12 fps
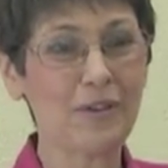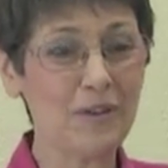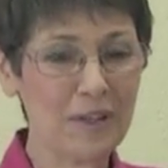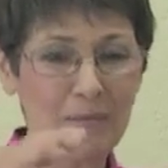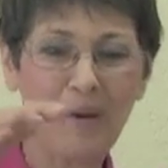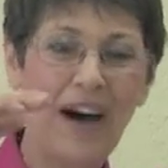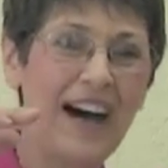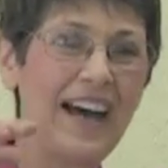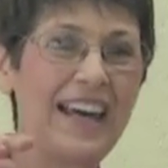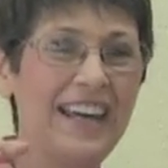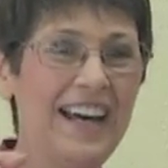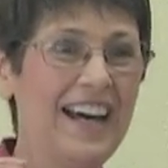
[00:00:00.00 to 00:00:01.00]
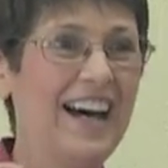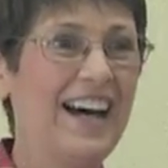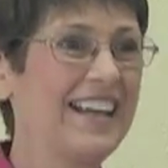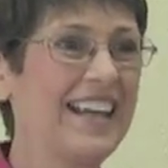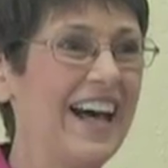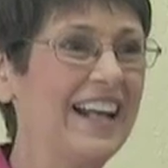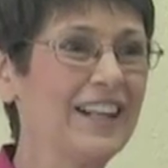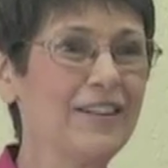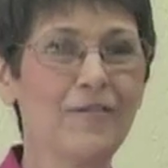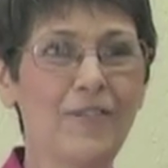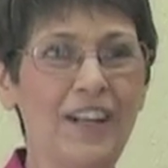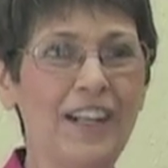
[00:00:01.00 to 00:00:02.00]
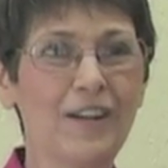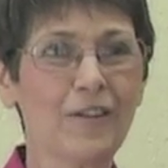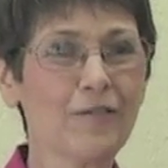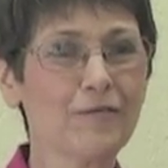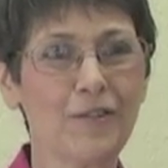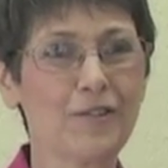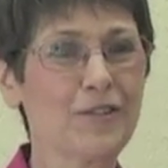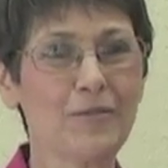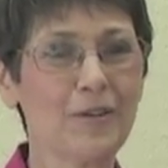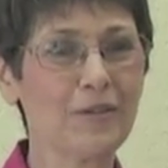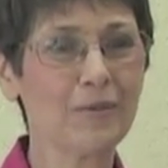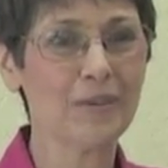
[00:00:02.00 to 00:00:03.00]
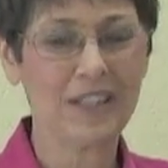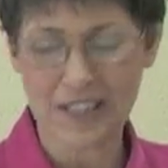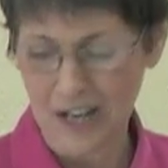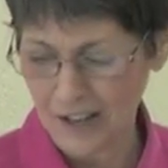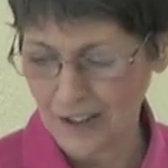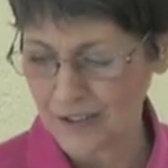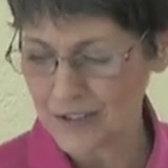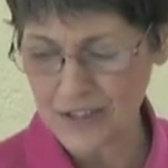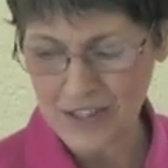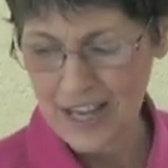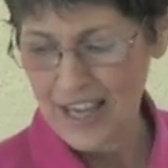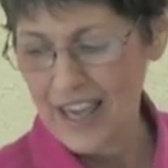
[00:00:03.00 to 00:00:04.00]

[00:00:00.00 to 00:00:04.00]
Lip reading: You can buy a gallon of vinegar for $2 or $3,